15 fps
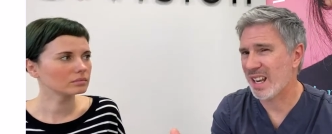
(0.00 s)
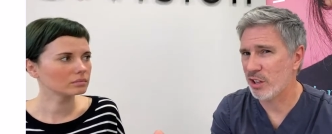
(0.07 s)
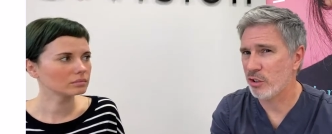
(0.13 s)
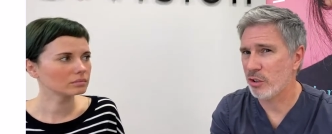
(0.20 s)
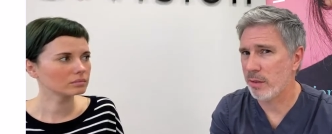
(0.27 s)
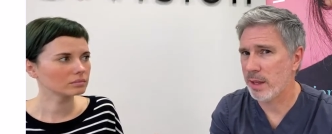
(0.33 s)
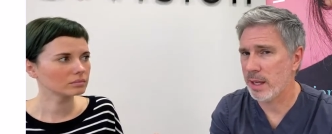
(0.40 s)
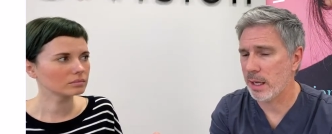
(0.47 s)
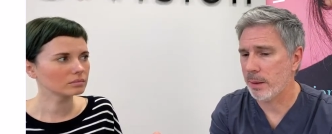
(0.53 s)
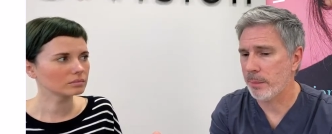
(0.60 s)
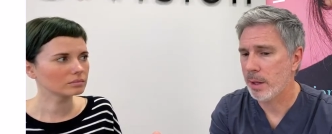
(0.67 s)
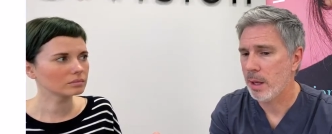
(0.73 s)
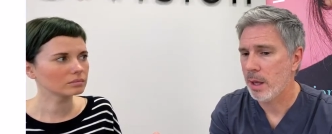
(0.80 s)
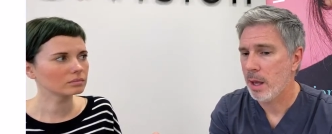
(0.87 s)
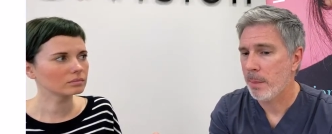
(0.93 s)
Speaker 1: get you there.
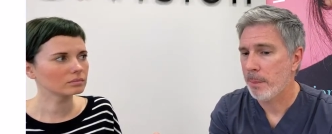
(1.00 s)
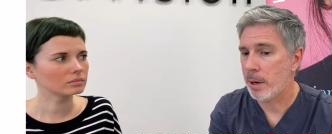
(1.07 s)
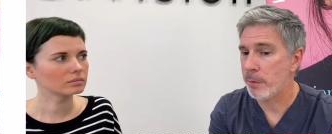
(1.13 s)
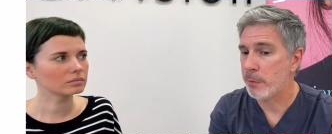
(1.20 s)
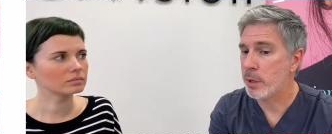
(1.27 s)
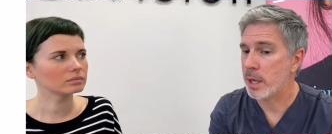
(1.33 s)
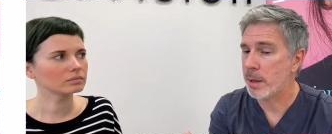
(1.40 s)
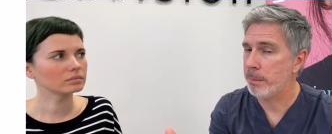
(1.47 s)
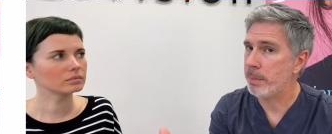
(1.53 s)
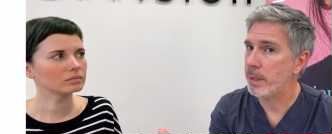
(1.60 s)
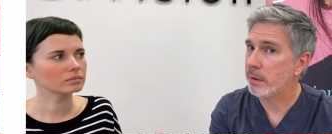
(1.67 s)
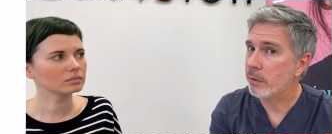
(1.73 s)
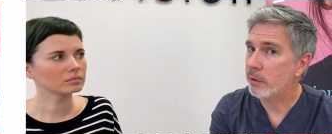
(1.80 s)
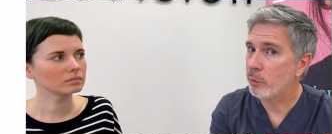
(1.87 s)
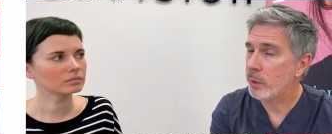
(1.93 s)
But if you get
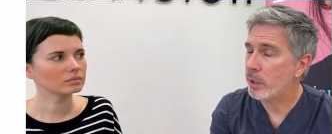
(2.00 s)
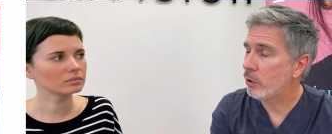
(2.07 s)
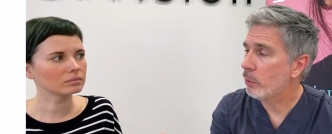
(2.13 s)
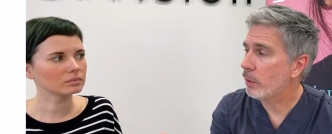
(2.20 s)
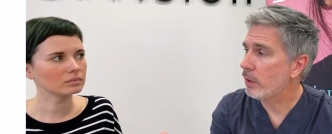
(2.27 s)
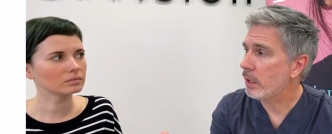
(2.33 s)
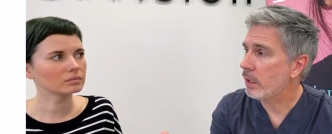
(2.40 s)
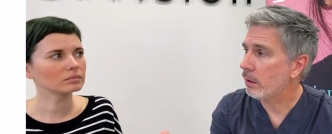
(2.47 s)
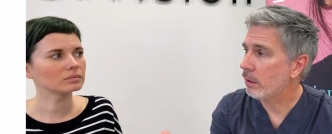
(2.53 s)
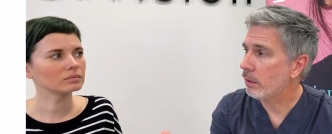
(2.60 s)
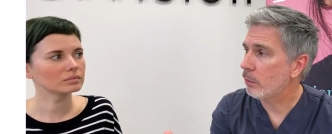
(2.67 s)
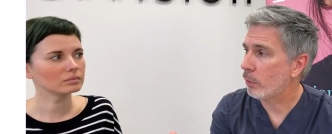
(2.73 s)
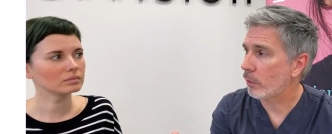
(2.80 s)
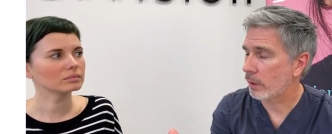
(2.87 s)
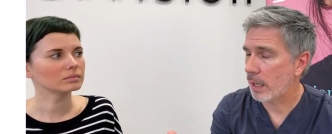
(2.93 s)
better than 2020
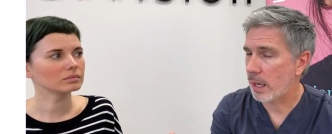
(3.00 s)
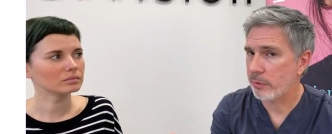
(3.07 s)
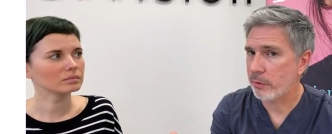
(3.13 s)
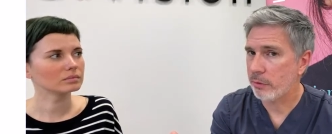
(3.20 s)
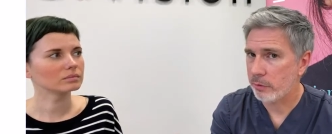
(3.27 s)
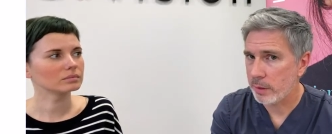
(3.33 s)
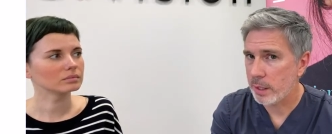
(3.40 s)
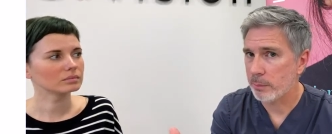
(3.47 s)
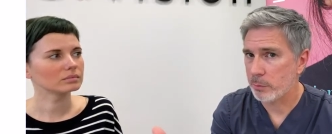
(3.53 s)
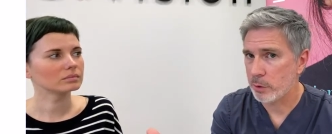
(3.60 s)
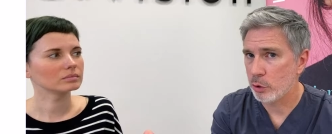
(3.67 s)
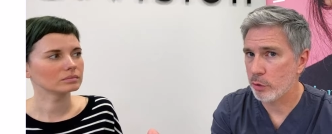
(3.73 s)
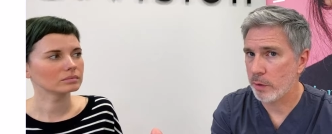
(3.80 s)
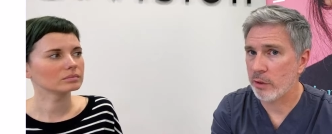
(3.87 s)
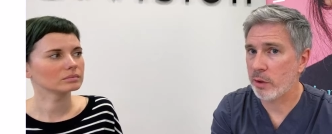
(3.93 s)
with glasses, yeah,
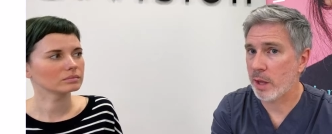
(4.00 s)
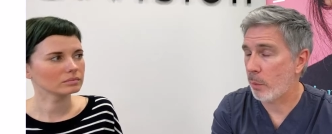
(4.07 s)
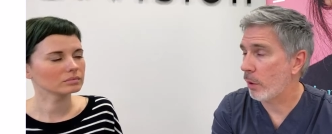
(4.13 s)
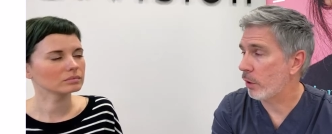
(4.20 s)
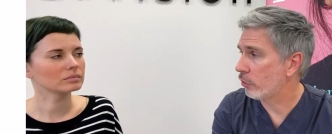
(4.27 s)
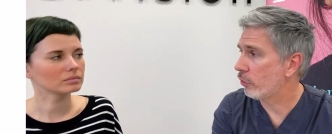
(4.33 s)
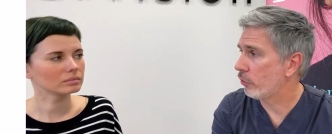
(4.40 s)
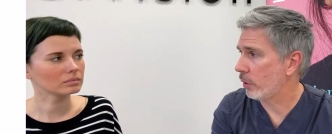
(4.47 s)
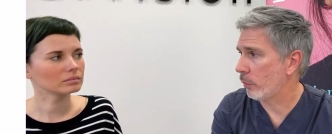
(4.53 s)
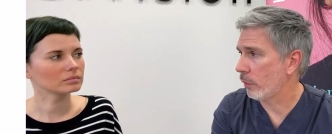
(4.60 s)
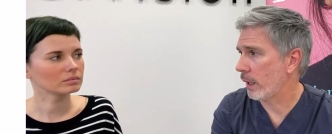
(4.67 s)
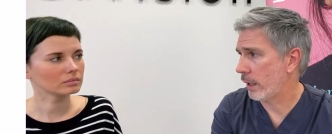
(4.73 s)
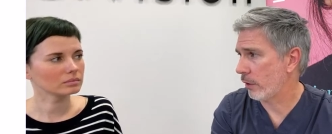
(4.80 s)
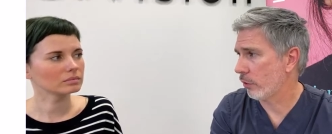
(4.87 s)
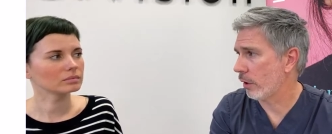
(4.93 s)
you, that's how well you should do with
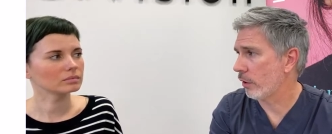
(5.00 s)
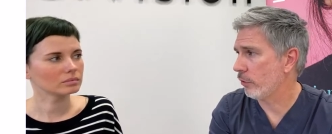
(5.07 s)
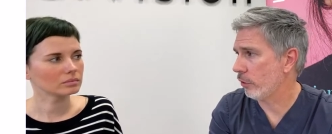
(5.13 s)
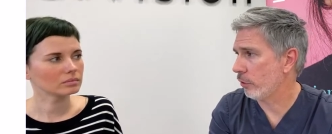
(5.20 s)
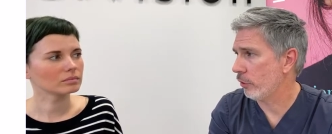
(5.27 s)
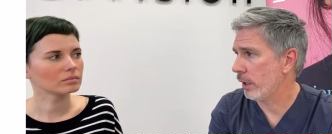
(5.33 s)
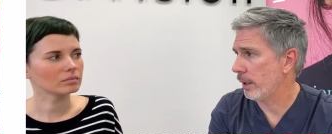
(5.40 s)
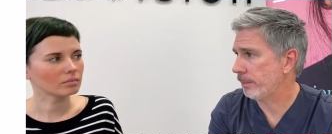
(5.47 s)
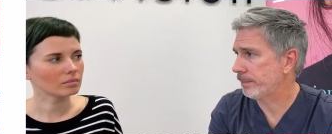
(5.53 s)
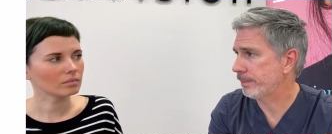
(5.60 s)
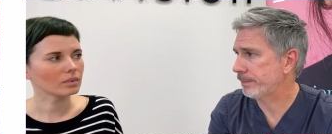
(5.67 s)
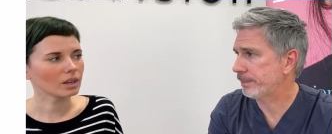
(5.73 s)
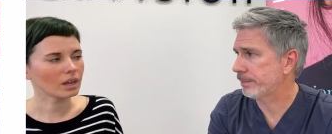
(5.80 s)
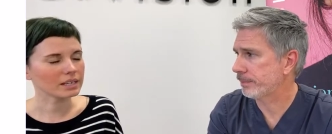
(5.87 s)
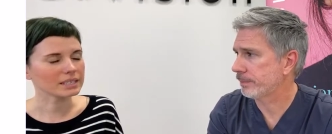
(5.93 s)
laser eye surgery.
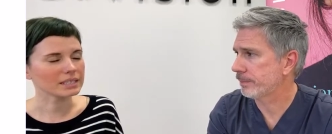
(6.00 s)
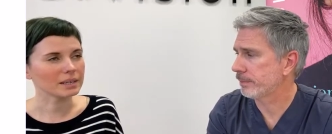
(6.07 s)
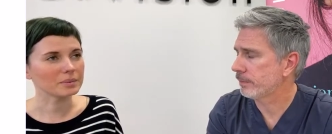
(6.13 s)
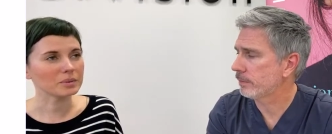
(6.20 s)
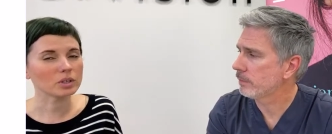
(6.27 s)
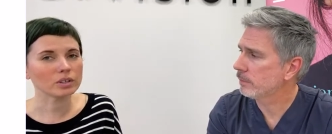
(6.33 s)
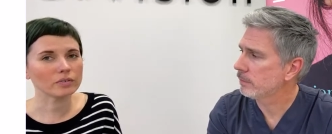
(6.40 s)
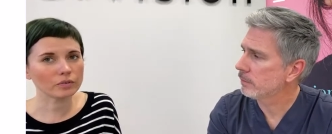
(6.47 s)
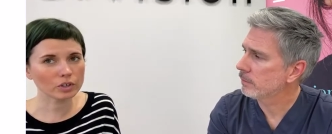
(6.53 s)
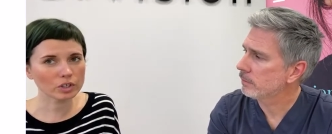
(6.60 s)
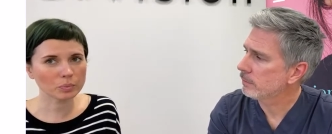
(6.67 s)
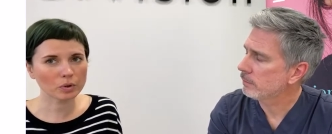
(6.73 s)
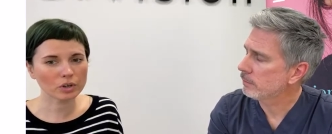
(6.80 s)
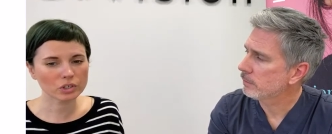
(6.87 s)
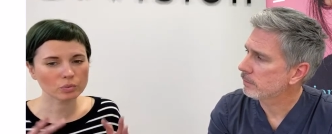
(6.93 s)
Speaker 2: Excellent. So the
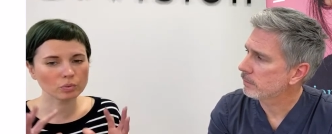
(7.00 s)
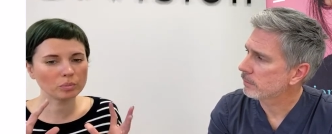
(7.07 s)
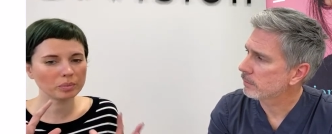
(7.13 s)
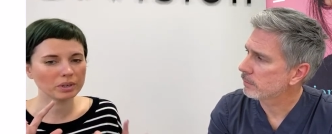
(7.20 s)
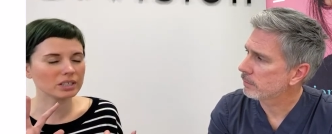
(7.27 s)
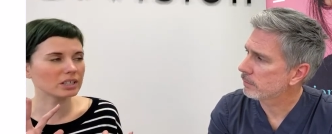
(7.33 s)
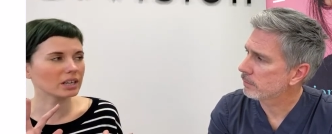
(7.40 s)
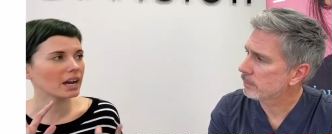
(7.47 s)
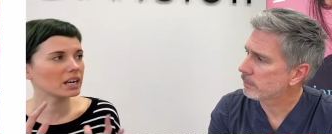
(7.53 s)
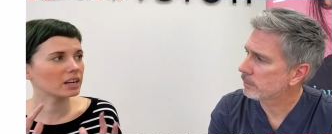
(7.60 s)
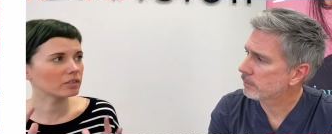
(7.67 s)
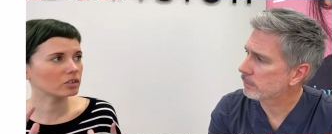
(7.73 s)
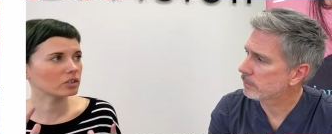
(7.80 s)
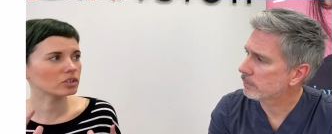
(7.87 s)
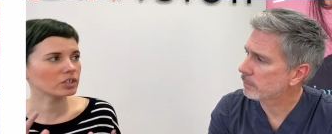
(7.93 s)
first portion will be to kind of
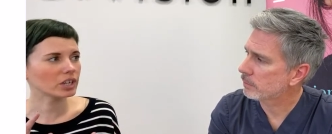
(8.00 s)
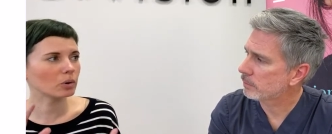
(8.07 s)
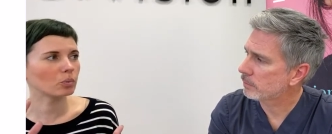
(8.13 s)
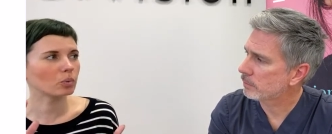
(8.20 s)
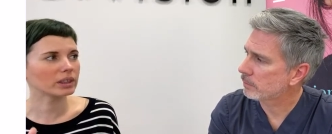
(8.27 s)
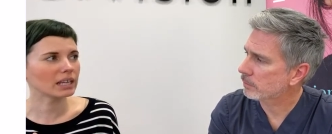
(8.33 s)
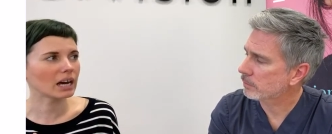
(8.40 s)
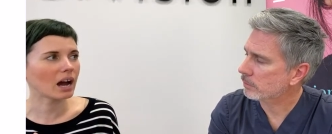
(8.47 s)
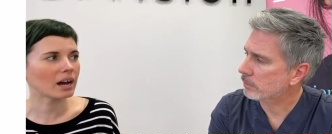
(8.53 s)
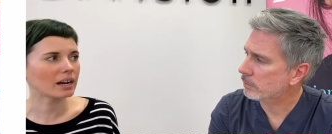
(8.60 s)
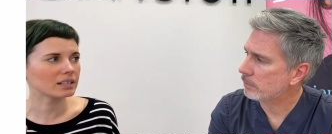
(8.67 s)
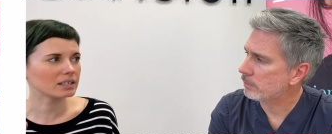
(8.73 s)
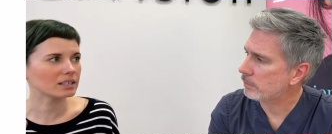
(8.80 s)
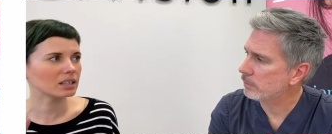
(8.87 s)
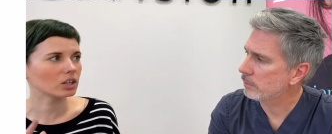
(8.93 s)
understand what the eye
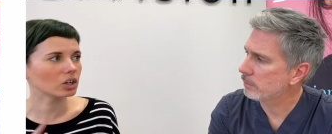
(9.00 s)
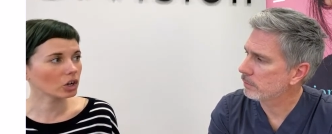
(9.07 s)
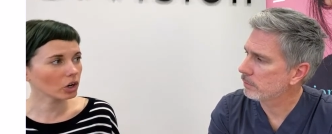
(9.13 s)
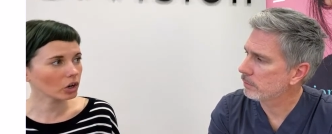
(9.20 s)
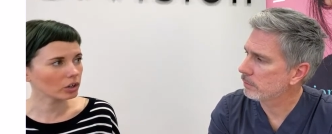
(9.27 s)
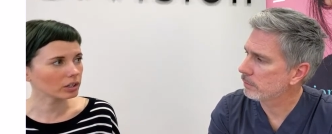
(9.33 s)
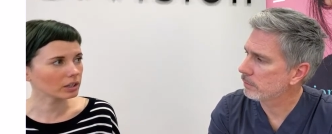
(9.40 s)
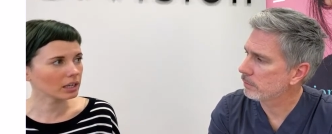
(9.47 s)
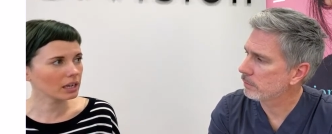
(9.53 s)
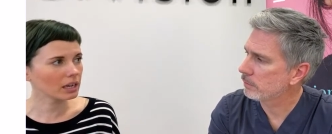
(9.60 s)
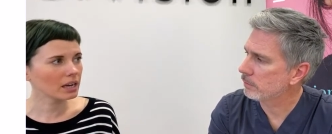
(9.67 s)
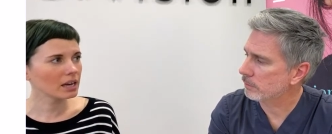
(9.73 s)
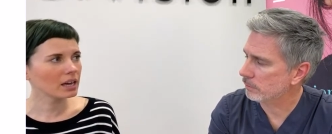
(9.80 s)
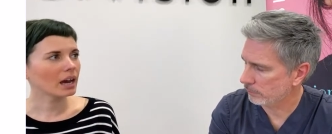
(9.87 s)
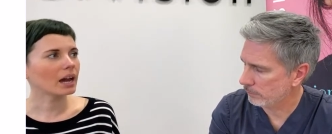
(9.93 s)
is seeing currently, mm
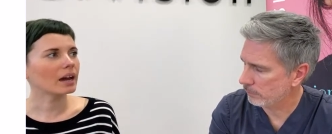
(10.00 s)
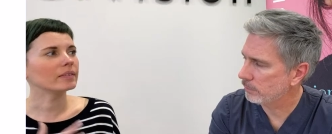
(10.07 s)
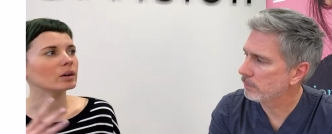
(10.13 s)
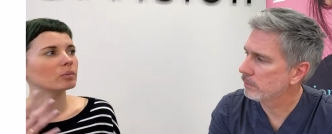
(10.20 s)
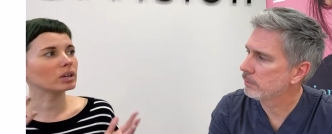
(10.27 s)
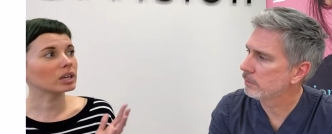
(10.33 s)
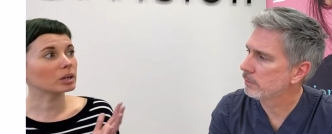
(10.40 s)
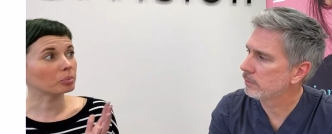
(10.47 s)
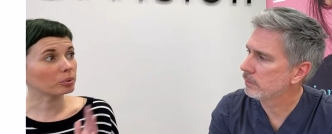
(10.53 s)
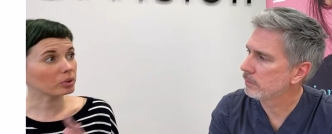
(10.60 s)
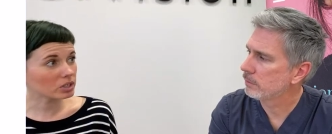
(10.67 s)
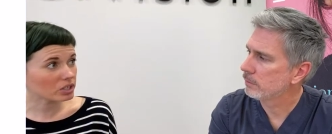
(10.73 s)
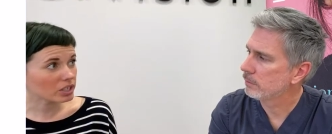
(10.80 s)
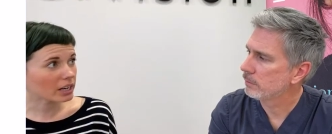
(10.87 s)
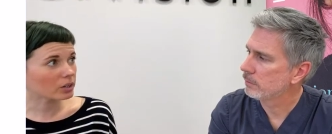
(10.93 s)
-hmm. and then we can
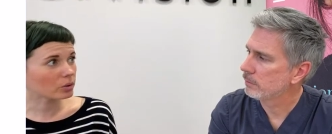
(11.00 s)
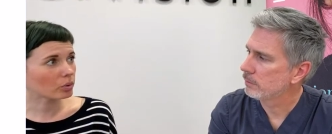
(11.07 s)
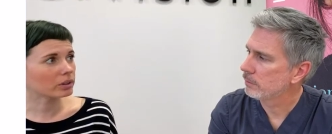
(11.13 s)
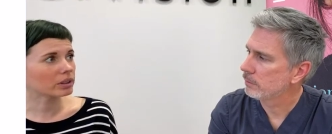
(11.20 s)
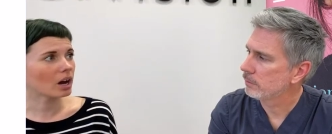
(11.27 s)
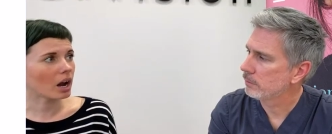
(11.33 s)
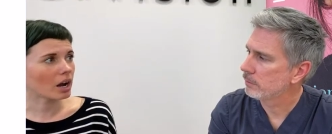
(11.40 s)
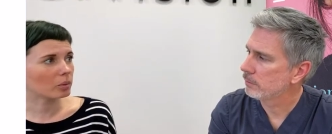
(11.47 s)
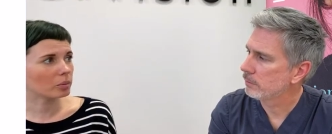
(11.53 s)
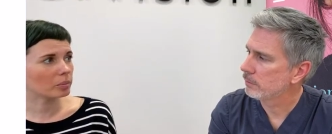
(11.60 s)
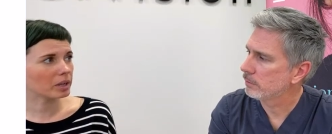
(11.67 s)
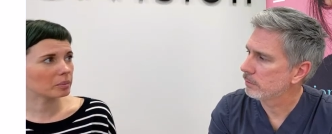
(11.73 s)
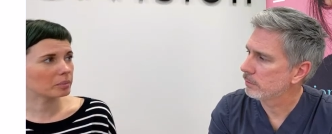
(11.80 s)
predict what the eye will be